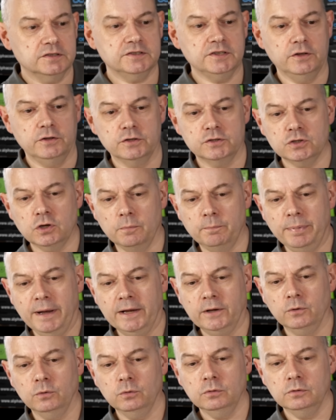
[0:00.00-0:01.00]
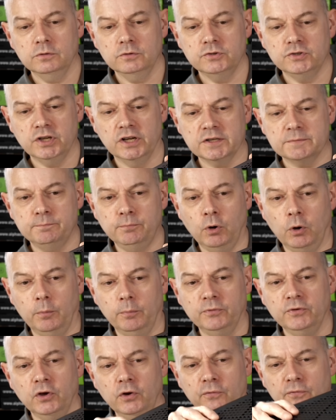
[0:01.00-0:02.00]
So the top panel just
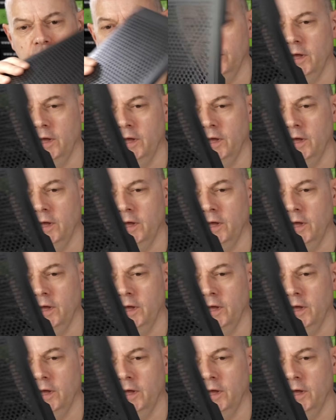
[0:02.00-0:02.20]
pops off,